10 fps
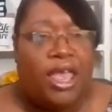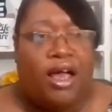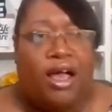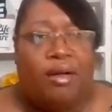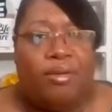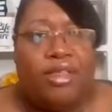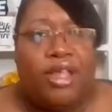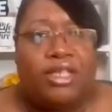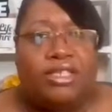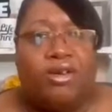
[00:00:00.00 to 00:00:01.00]
and
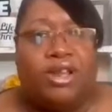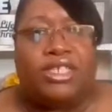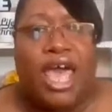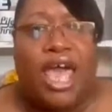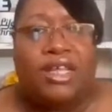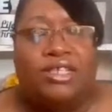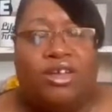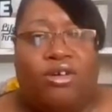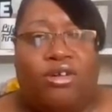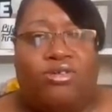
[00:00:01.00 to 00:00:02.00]
so the tide is
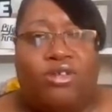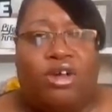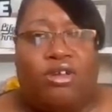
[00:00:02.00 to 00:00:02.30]
gonna